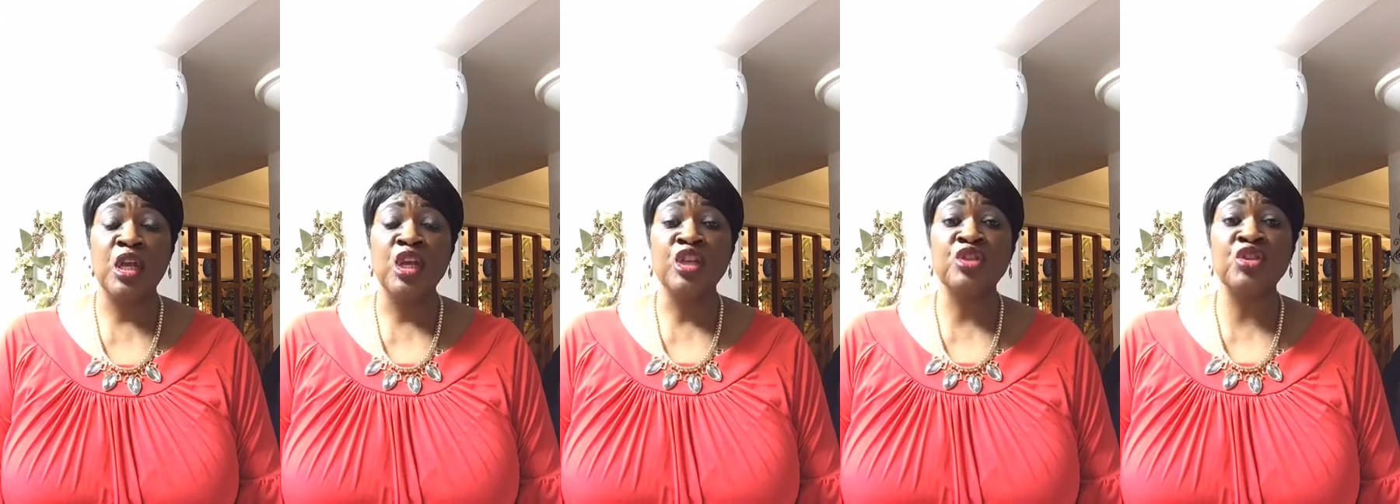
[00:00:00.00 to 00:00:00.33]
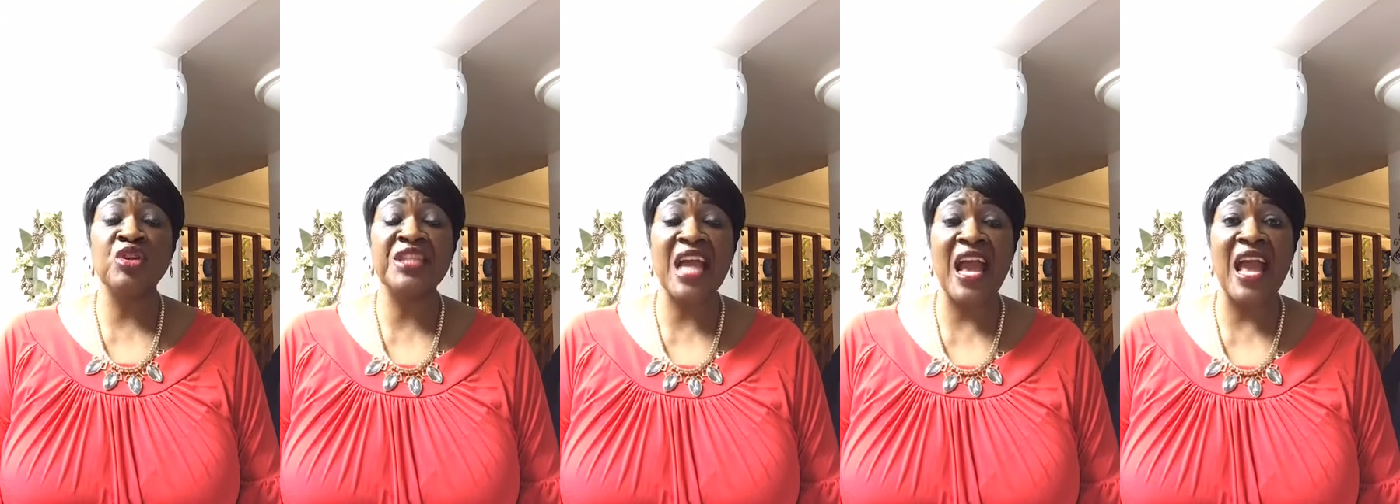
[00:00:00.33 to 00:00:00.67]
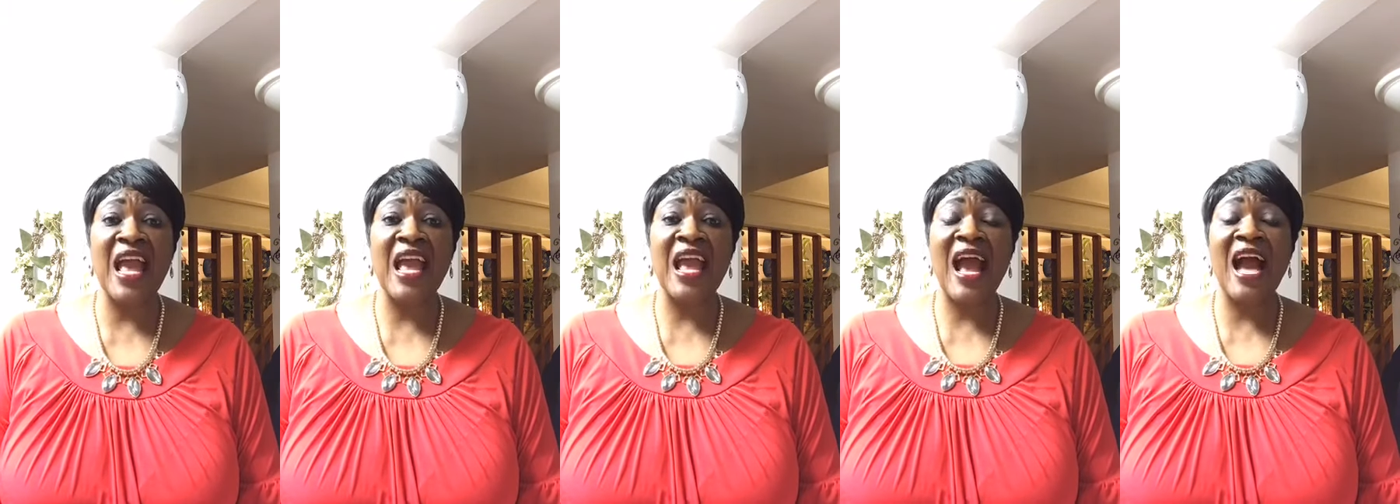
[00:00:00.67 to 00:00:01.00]
Today,
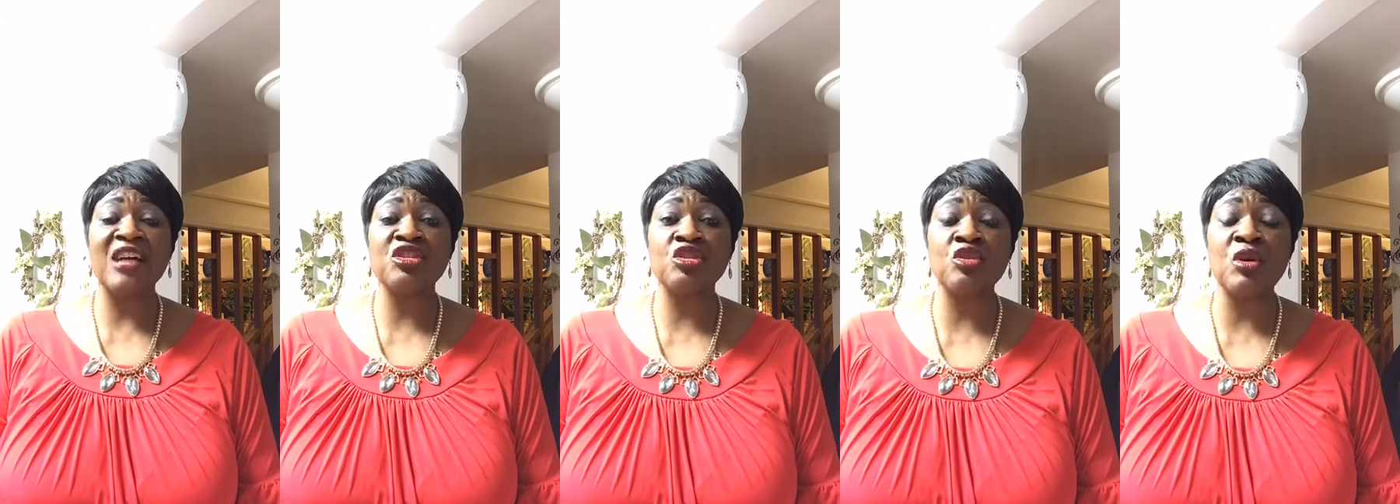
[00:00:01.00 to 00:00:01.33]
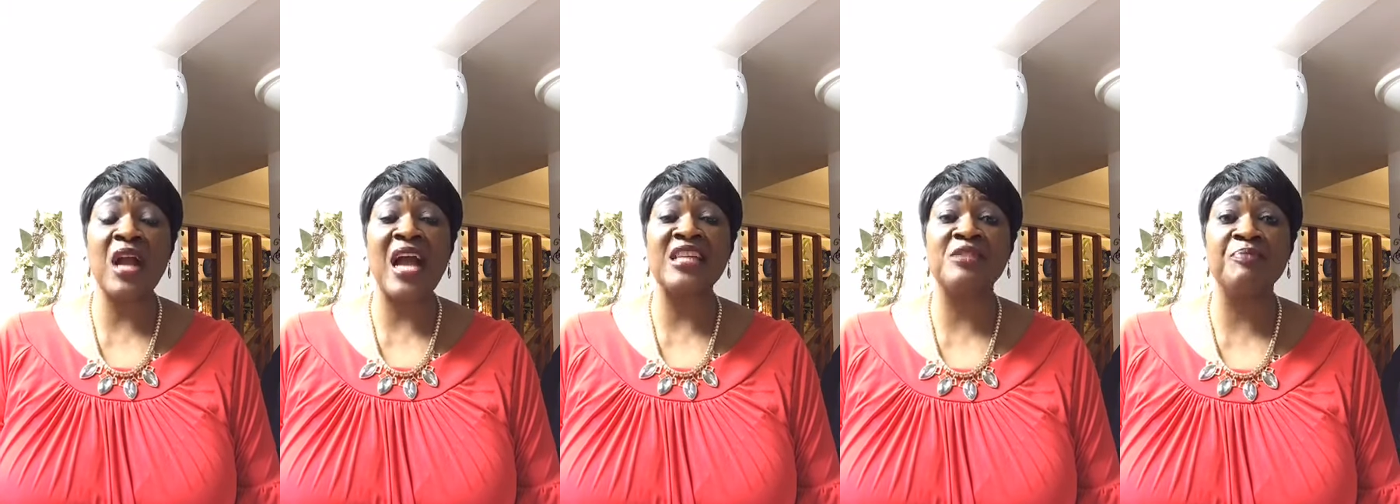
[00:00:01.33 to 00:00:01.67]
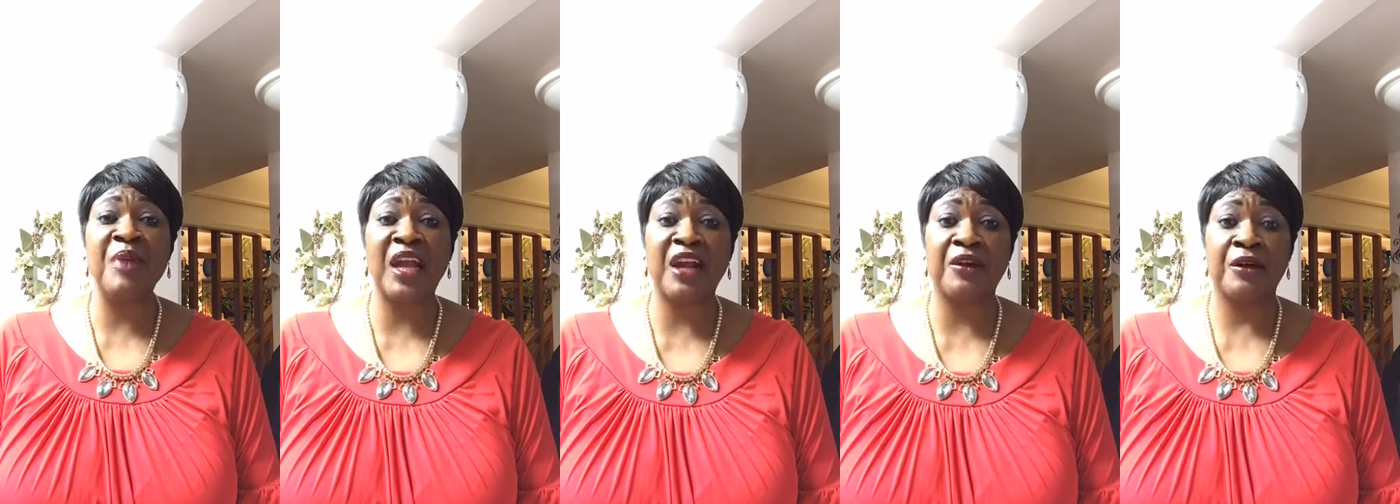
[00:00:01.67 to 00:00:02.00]
as you guys
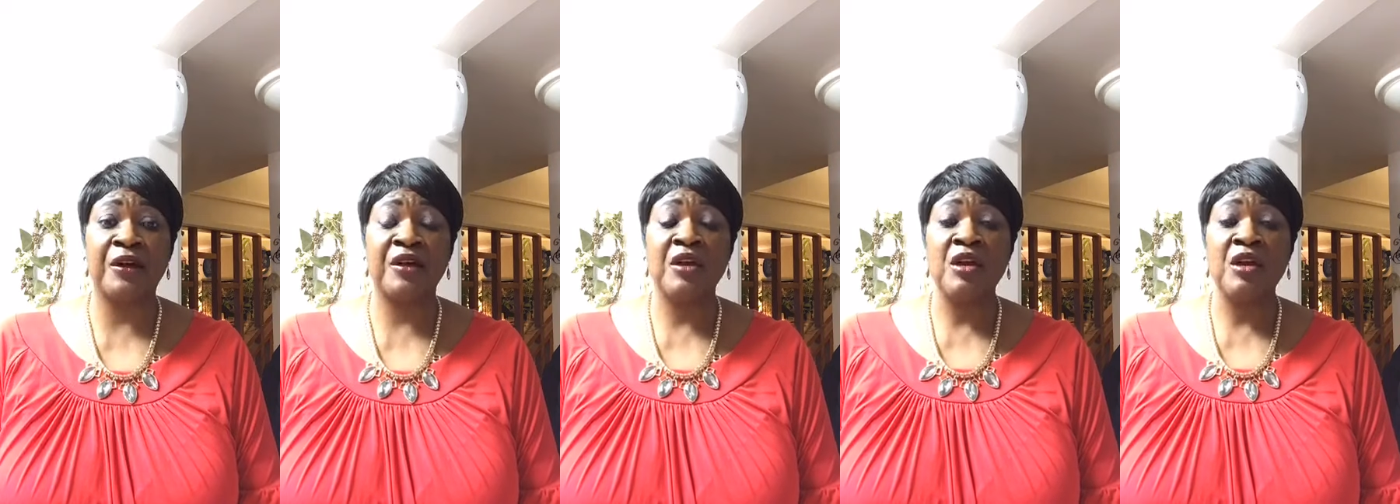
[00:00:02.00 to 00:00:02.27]
bicker